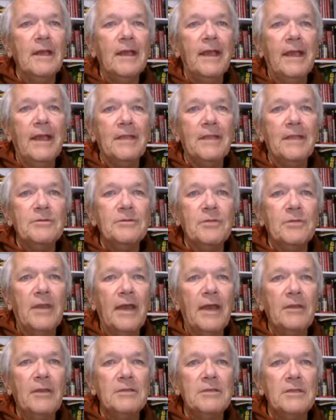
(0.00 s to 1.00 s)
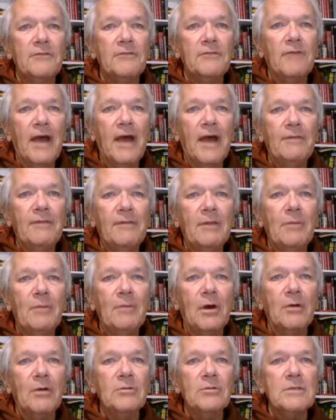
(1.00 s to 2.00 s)
and so now you see 5
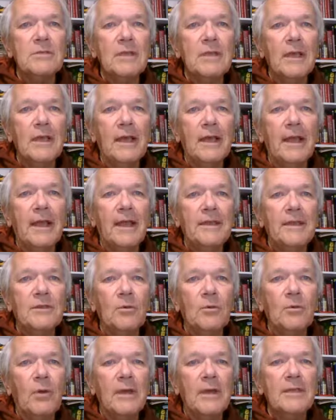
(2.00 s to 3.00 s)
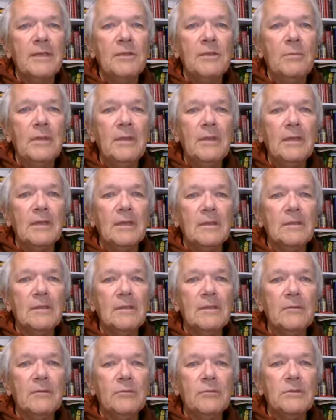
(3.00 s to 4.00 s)
MOs. And the one in the middle,
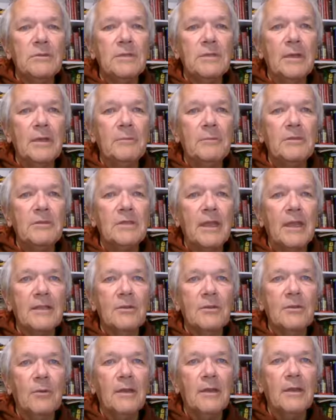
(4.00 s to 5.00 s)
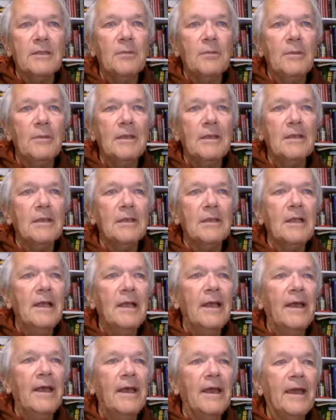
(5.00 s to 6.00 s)
which let me select the one in the middle,
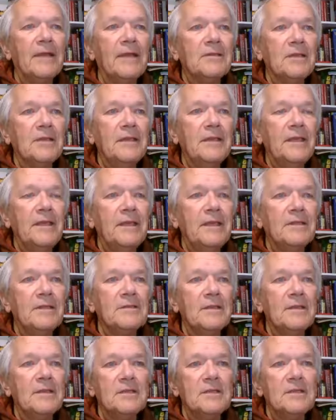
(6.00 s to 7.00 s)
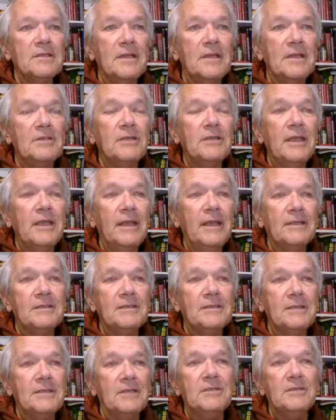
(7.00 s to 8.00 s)
actually is essentially
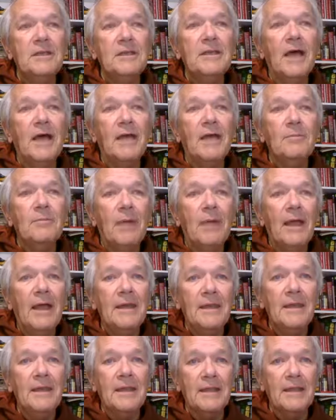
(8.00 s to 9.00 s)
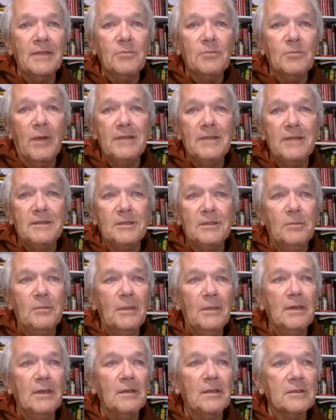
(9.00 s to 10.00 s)
non-bonding. That's why it's in the
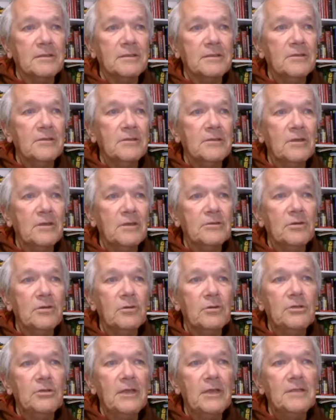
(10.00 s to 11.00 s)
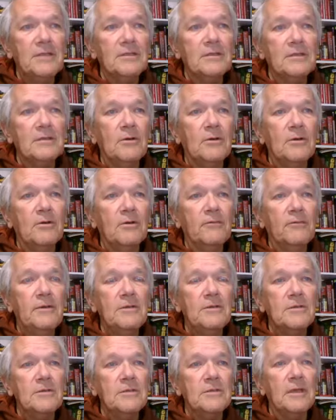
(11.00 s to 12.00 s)
middle. See, there's no adjacent
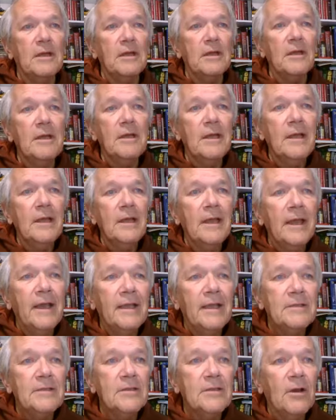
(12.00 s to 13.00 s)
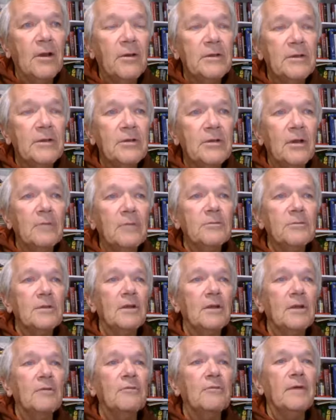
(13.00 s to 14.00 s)
coefficients there. And so in terms
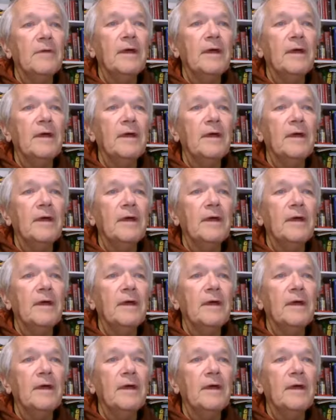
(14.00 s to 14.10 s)
of